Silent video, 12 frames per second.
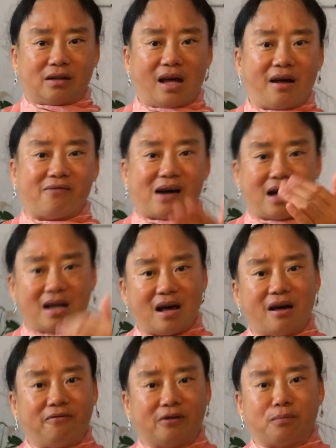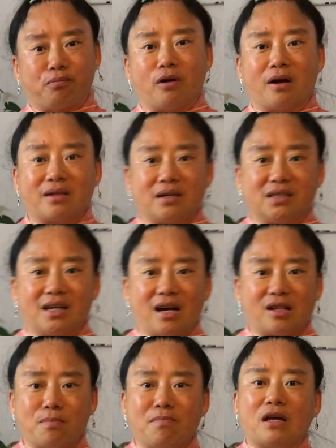Have I ever
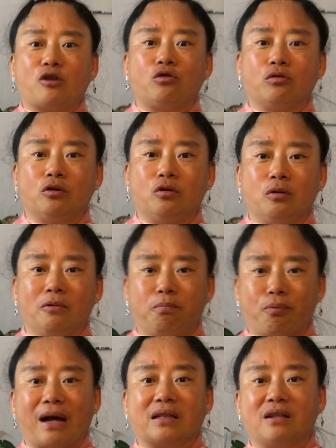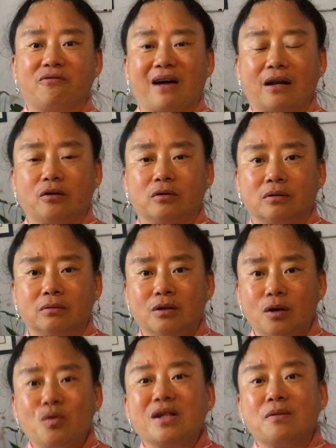proselytized, make sure you practice Falun Gong
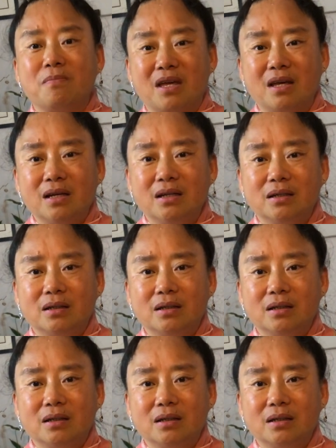with me?